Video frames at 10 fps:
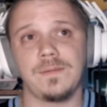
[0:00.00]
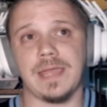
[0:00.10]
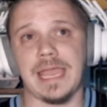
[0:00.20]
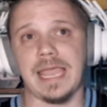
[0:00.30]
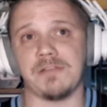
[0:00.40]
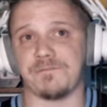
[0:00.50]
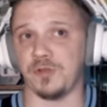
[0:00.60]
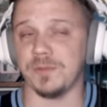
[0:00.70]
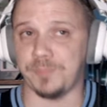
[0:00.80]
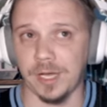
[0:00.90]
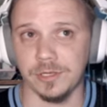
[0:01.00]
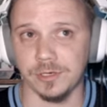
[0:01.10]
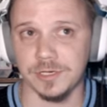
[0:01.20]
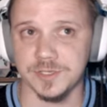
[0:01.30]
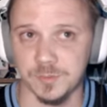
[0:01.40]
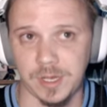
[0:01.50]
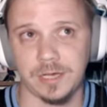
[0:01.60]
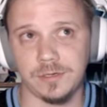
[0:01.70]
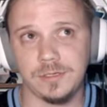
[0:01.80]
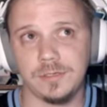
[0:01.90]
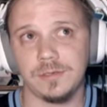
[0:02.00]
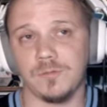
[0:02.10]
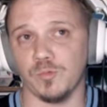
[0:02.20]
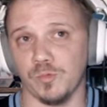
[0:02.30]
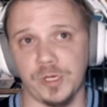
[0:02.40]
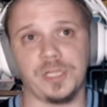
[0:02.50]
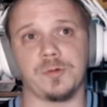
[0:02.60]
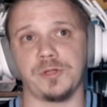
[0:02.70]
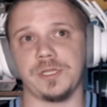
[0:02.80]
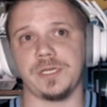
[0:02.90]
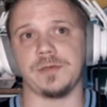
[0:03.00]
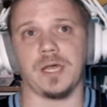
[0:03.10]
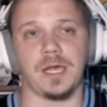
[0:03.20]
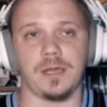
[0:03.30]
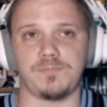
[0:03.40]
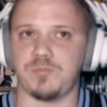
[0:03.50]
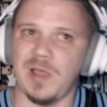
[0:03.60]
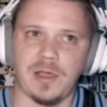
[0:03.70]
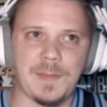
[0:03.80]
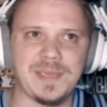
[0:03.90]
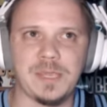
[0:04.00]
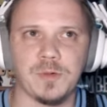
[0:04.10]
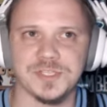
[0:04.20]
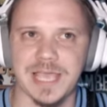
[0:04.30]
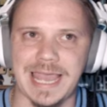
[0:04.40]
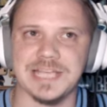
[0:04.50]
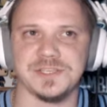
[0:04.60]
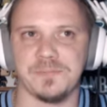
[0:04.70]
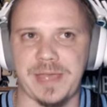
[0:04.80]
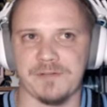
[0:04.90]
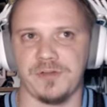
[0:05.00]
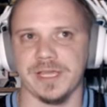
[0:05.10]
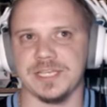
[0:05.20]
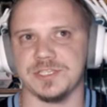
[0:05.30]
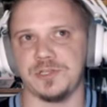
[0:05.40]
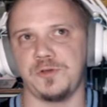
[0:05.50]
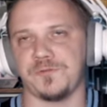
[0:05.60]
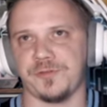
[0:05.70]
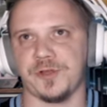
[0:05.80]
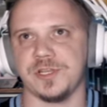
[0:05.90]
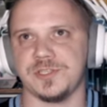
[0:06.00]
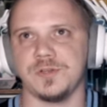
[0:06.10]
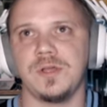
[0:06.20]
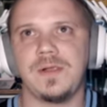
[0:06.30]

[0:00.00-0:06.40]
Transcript: And Floyd Butler as well. Really, well, I mean, he wasn't as impactful, I guess. 2 for 32.